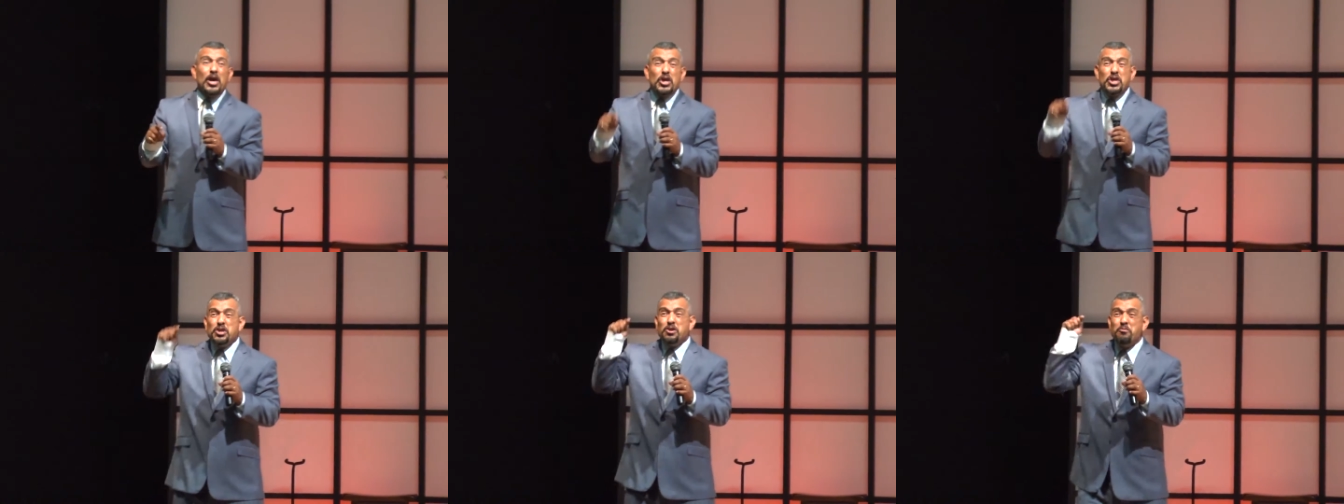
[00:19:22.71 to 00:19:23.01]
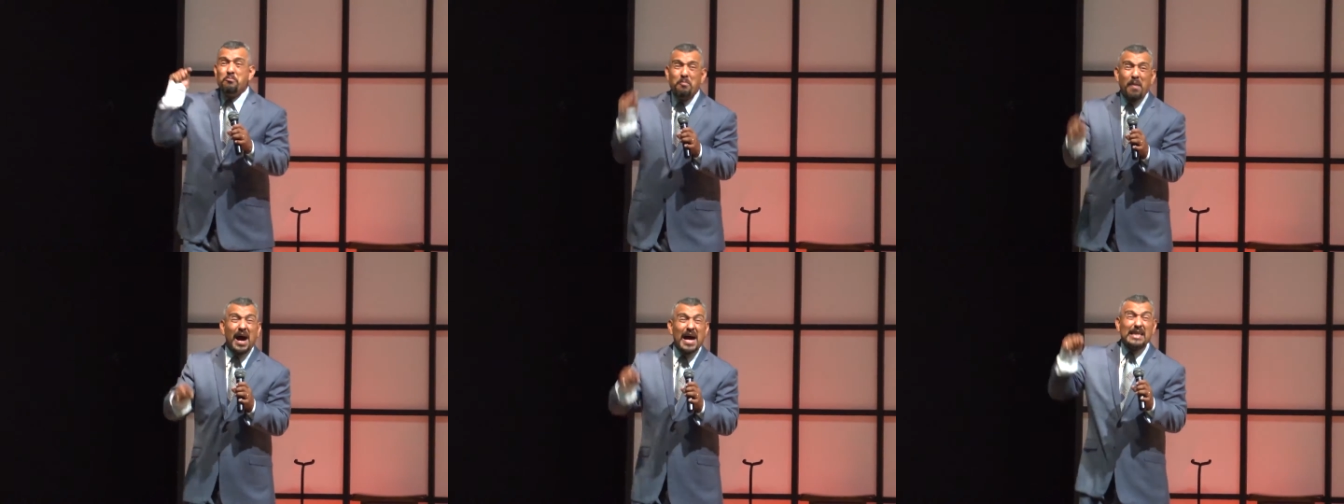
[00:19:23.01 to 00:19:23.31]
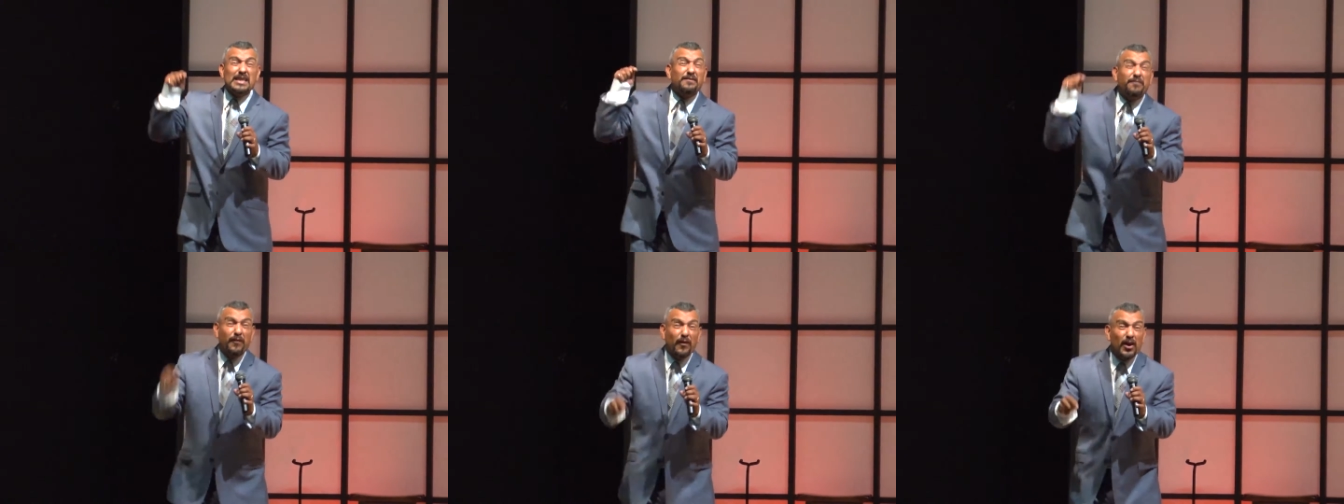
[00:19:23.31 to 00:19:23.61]
you
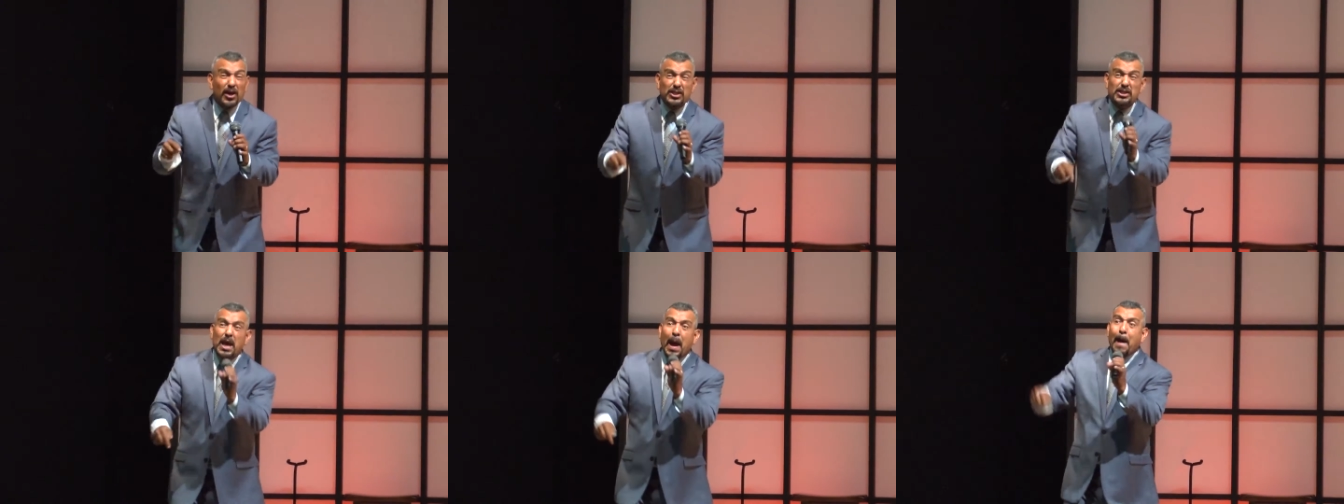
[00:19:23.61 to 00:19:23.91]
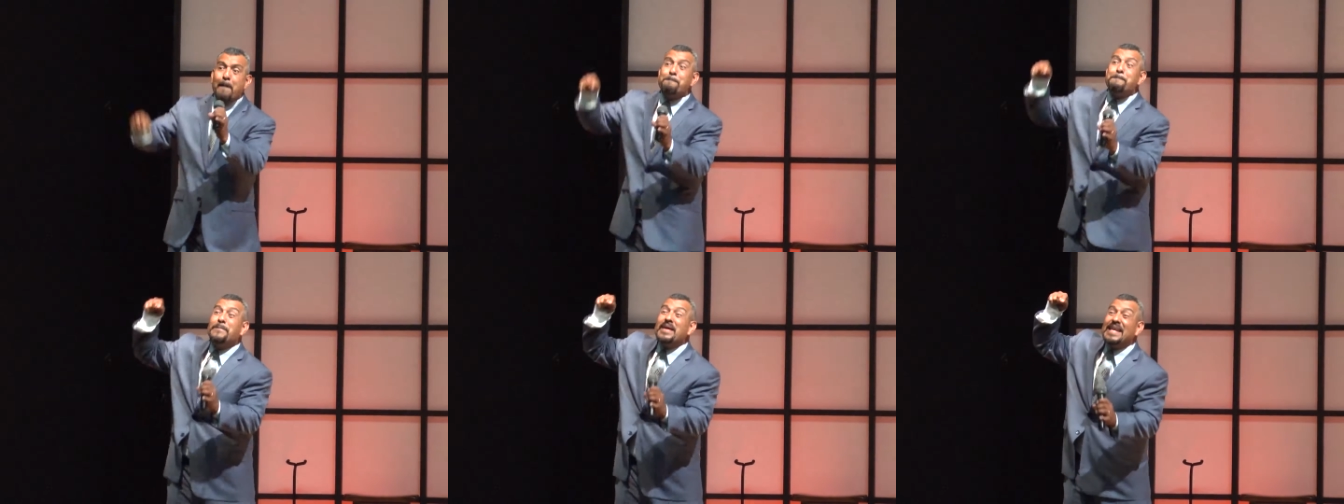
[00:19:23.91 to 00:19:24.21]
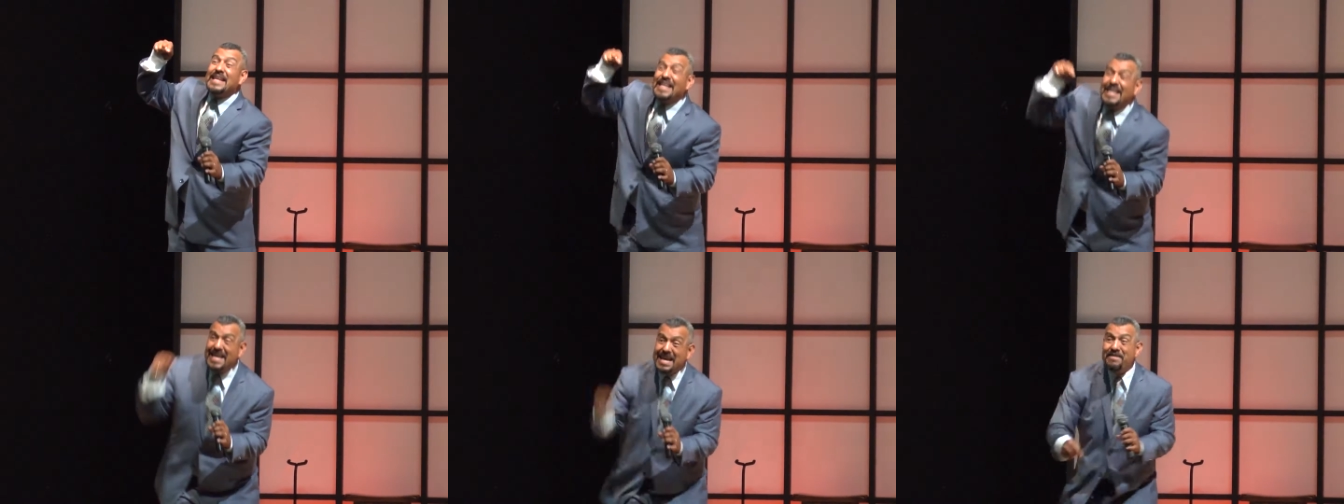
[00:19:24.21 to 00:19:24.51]
must first
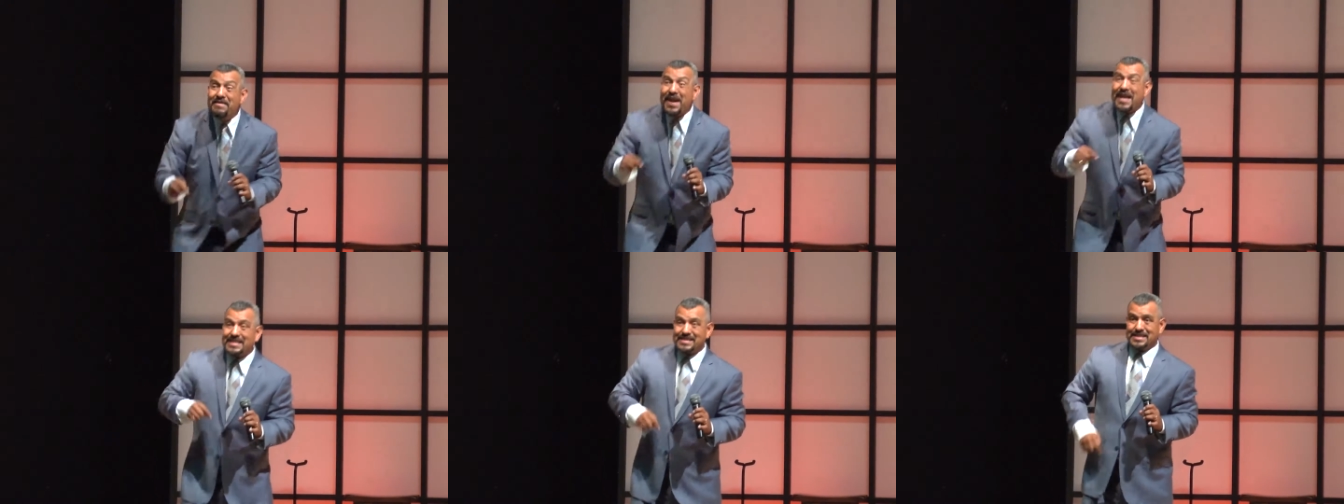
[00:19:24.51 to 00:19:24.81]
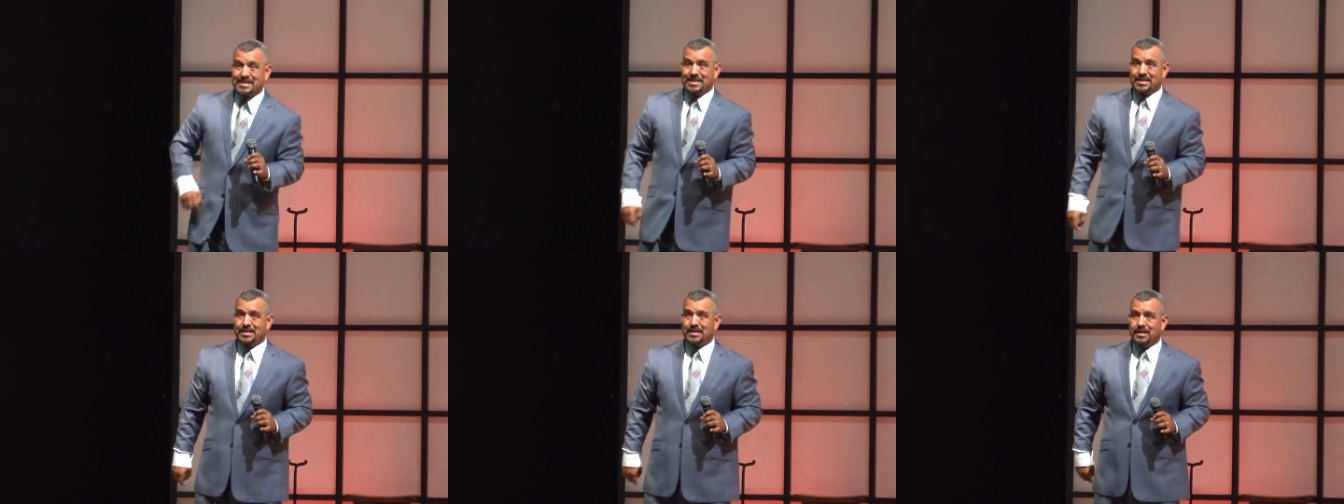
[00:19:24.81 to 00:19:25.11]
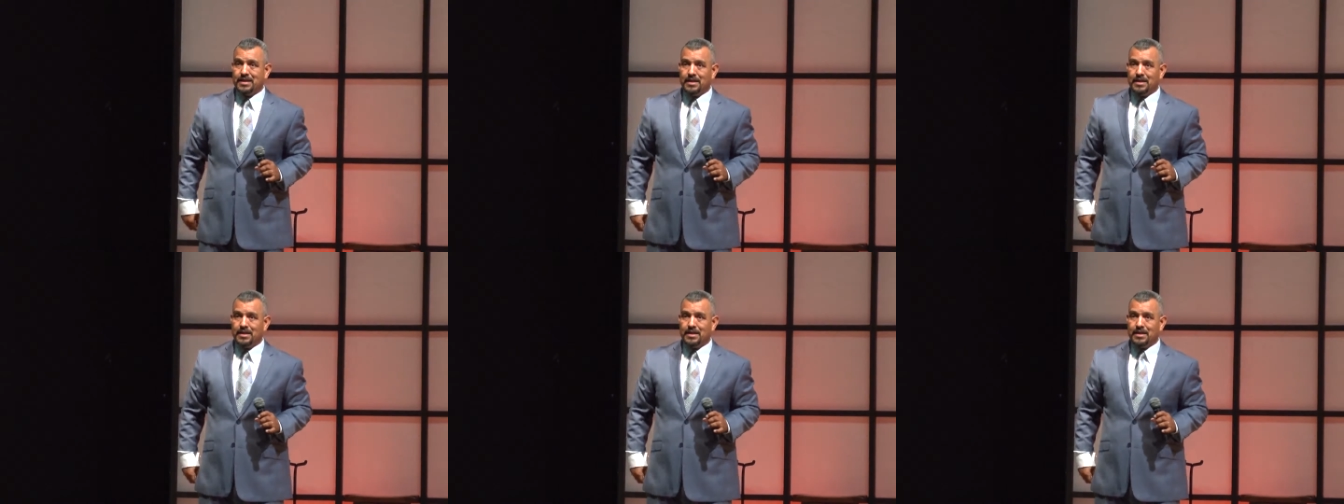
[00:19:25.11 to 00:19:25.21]
believe it.